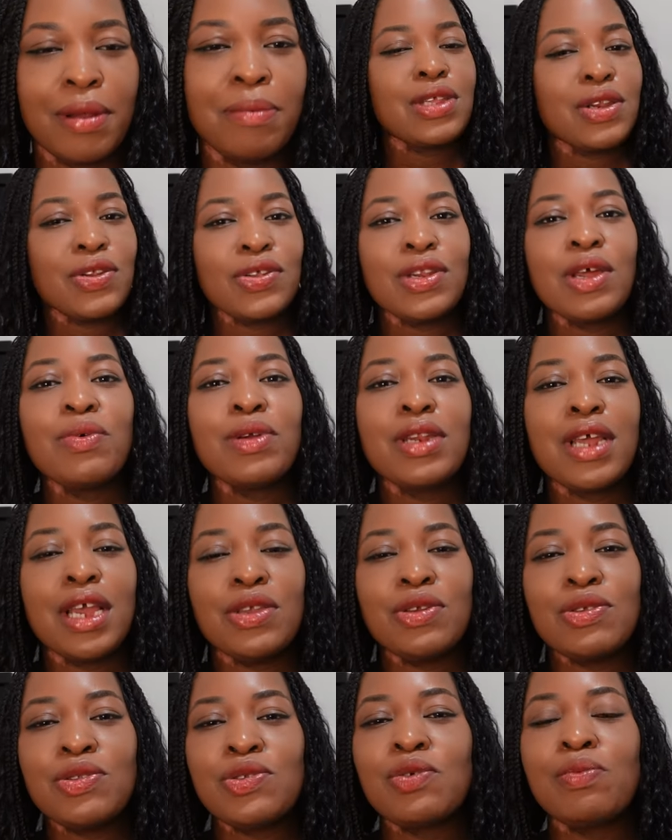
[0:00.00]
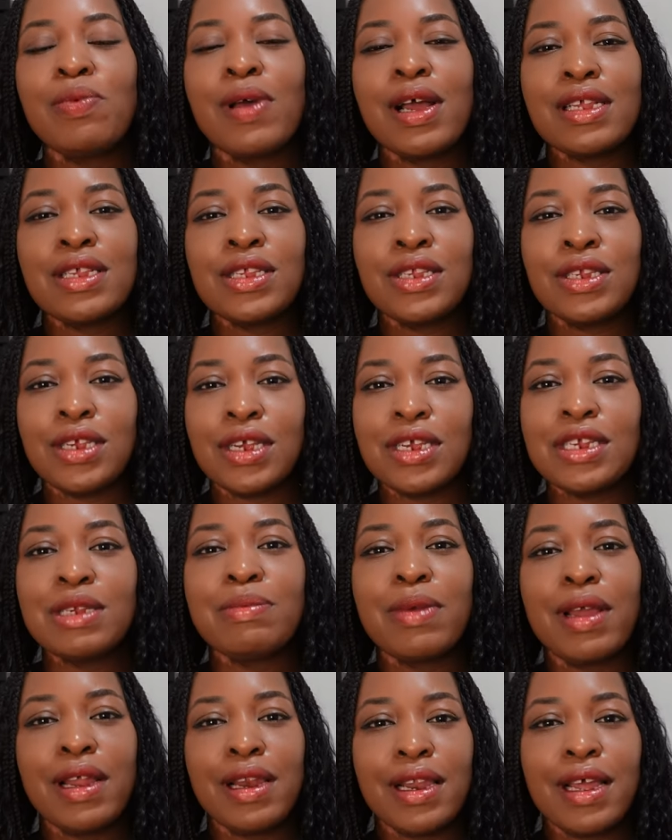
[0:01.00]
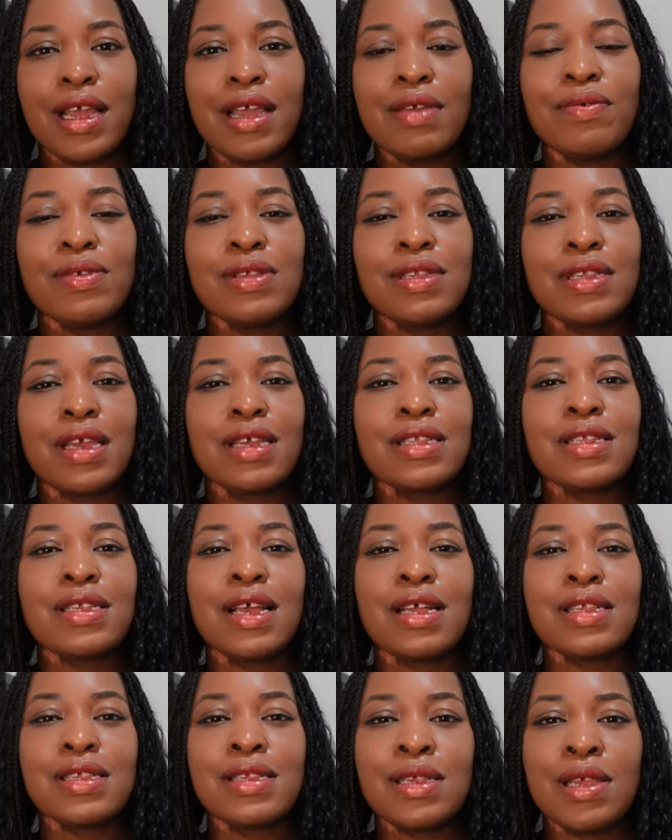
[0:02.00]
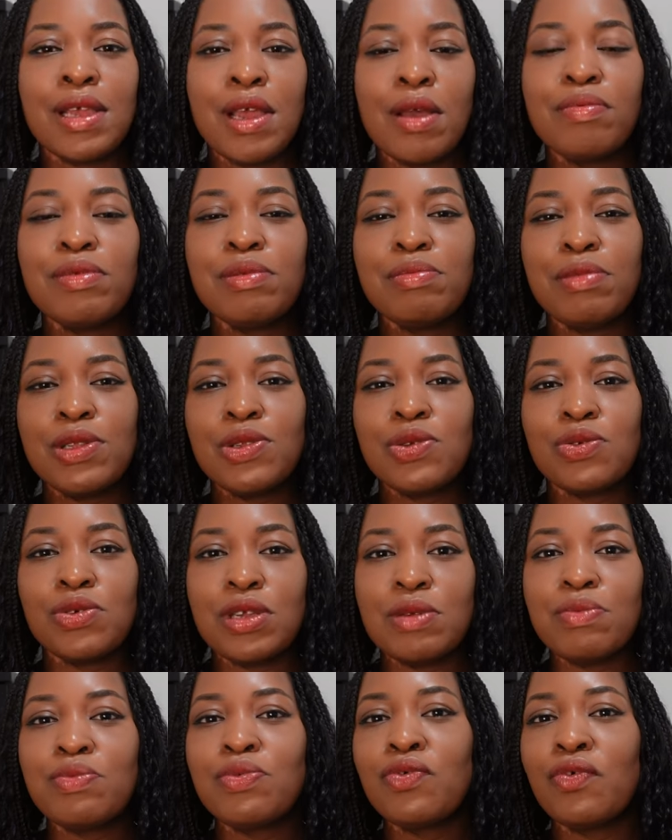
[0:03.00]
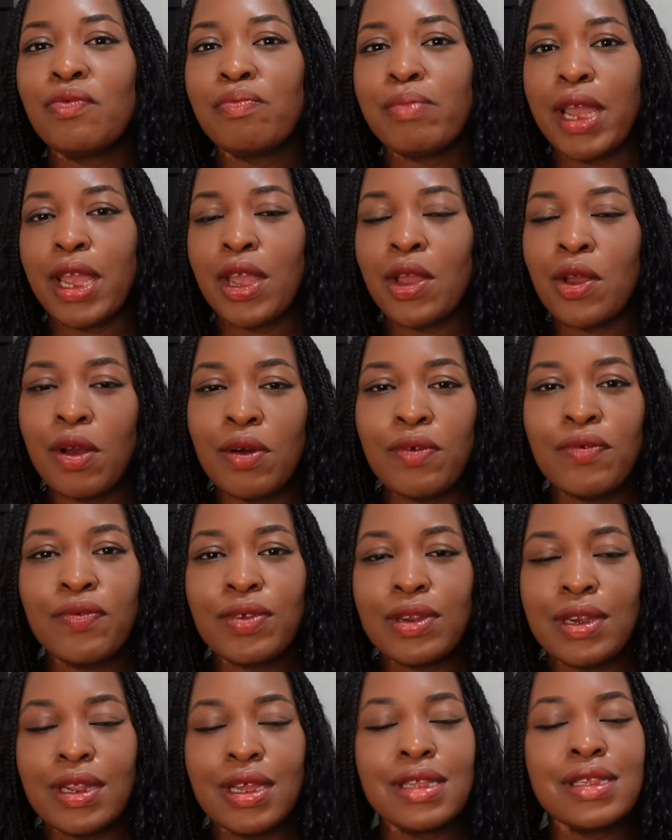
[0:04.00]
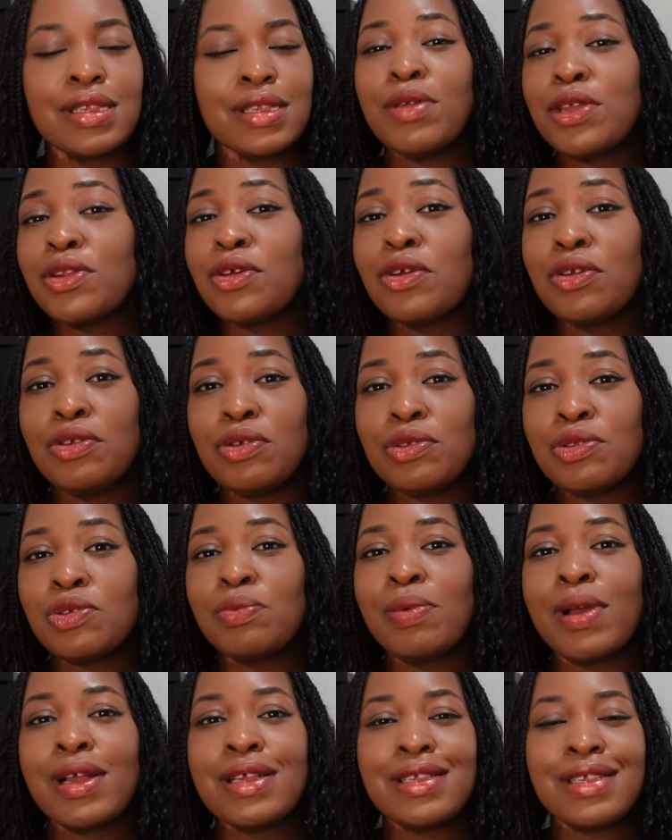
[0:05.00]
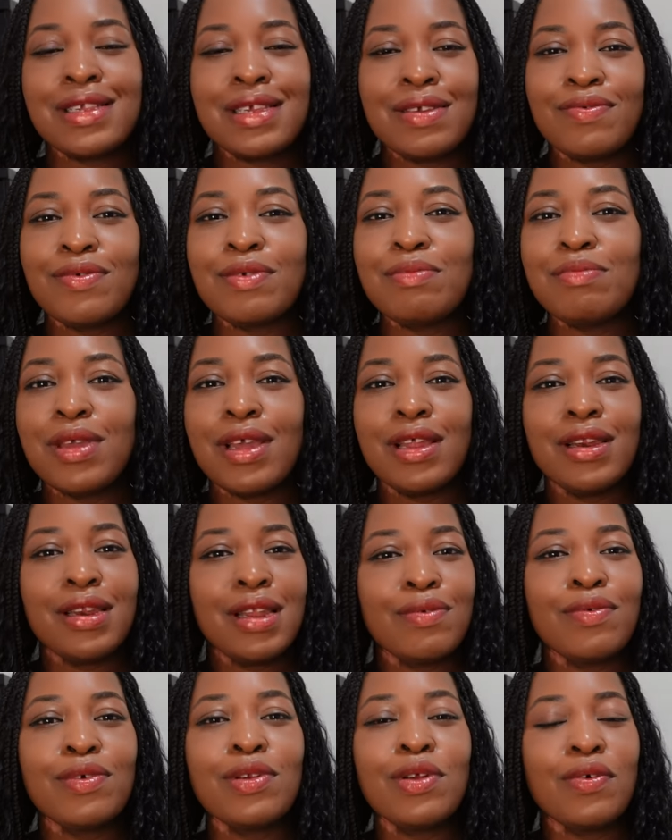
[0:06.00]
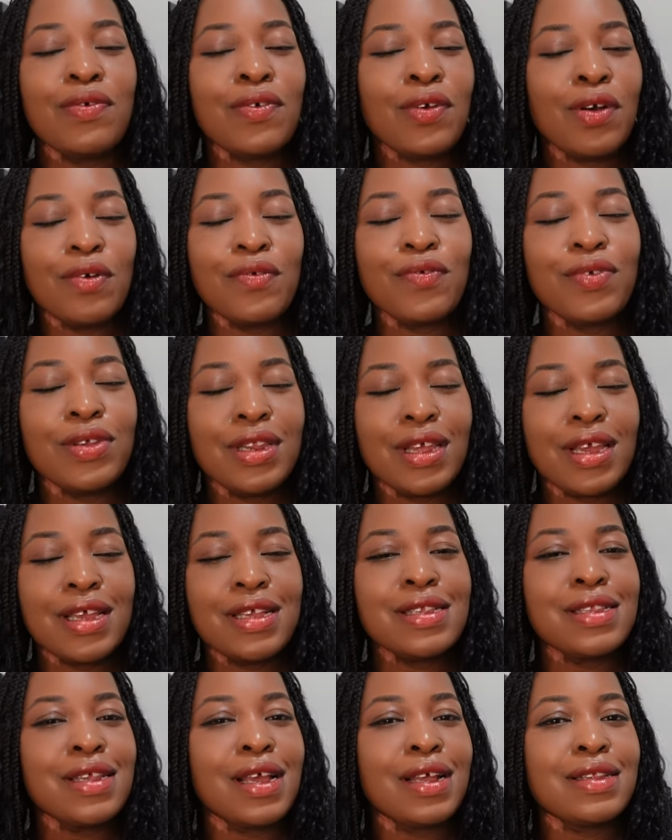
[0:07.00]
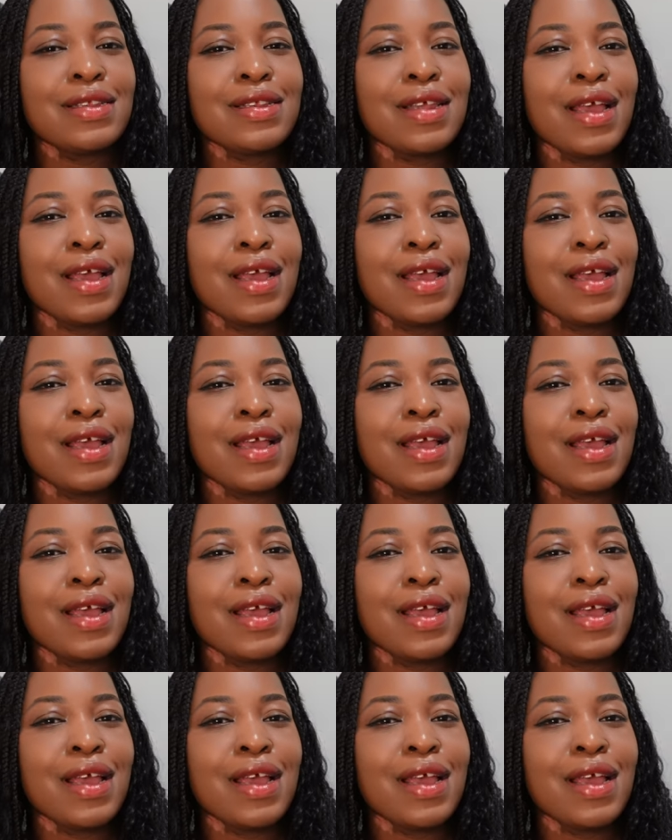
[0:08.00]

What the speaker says: So another way that YouTube has changed my life is that it has helped me to improve my confidence. Being on YouTube has given me a level of confidence that